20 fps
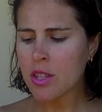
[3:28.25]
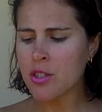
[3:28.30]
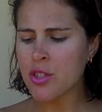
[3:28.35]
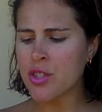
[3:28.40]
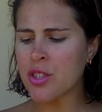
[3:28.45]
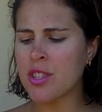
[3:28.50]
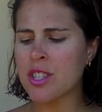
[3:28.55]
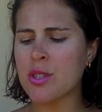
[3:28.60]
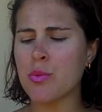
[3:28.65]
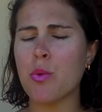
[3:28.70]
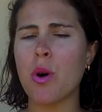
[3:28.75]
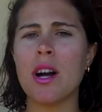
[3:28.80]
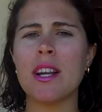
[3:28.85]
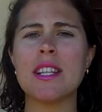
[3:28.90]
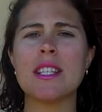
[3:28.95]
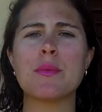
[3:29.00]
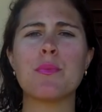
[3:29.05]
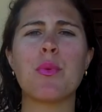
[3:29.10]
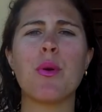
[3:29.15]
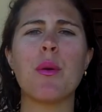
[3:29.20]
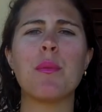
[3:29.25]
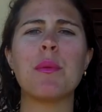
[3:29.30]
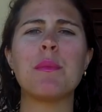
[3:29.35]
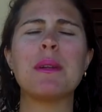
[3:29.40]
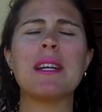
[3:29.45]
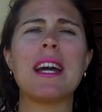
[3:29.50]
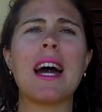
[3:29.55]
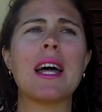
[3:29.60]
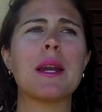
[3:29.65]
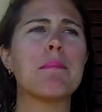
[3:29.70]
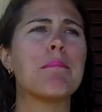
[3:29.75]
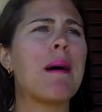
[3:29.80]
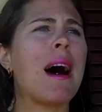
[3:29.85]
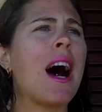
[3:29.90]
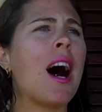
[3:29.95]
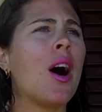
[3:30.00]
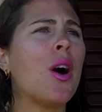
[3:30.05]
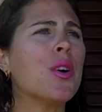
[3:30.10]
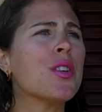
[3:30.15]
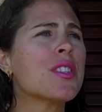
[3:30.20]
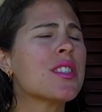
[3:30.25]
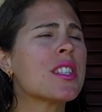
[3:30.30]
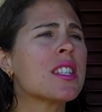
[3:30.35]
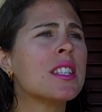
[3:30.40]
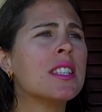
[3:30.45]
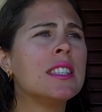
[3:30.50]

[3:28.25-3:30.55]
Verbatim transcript: So this wine is probably at about